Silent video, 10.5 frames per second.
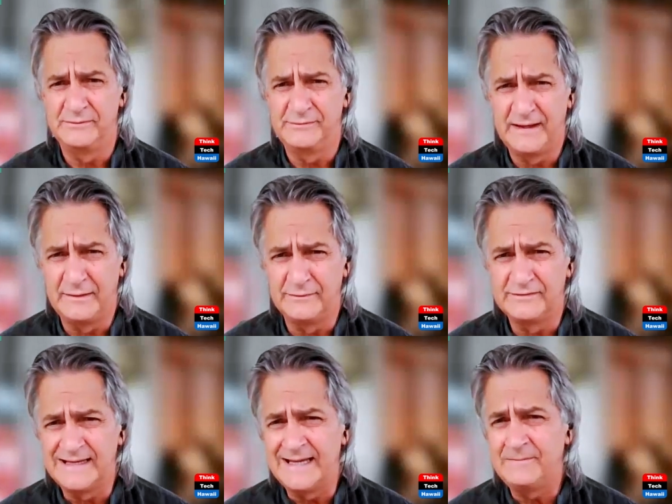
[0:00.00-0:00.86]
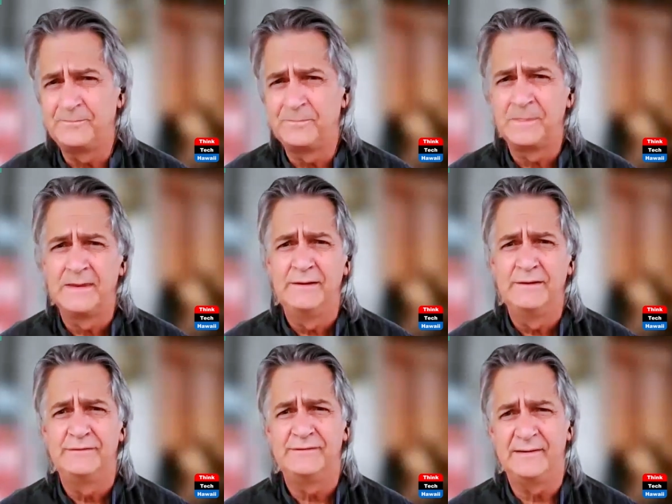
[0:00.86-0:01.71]
was San Jose,
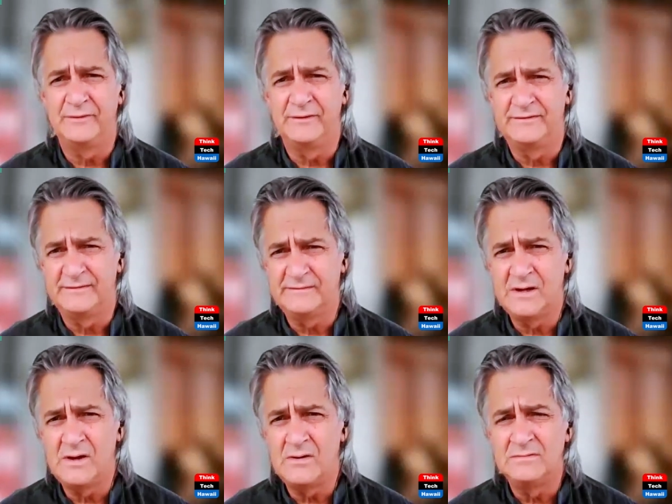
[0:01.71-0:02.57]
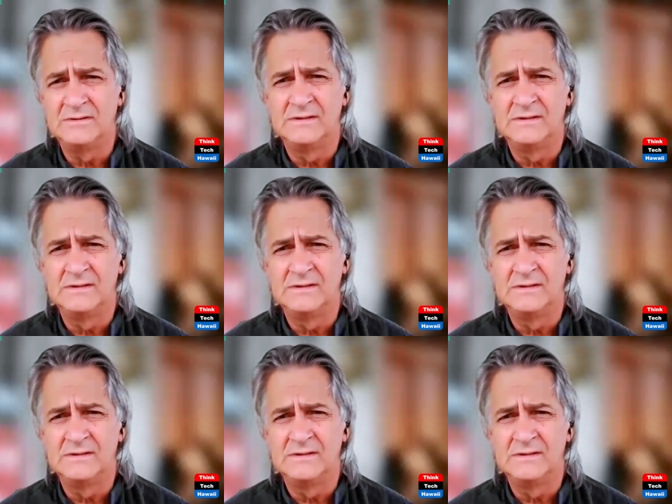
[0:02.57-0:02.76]
San Francisco,